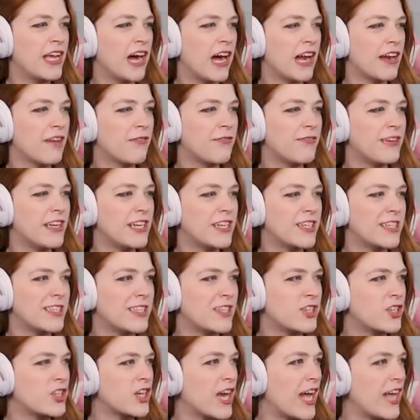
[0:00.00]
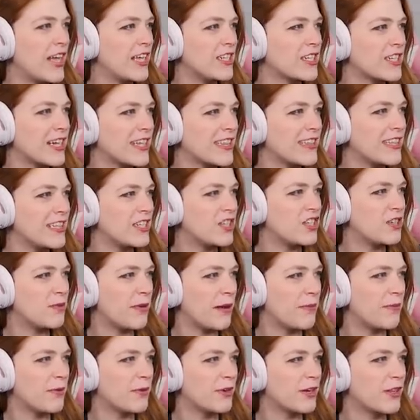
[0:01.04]
we gotta finish this challenge and I think she
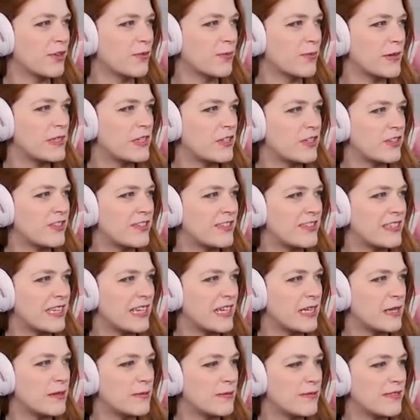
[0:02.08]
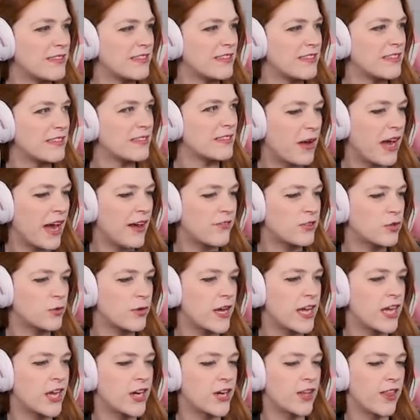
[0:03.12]
might be one of the richest Sims. I might have to
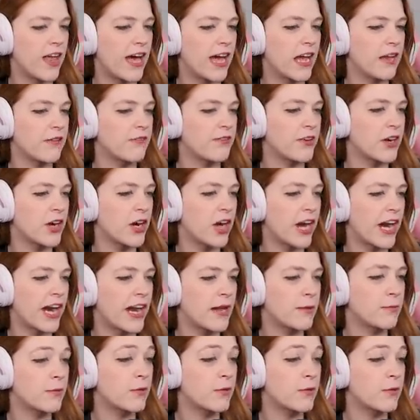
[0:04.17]
wreck your life. All right,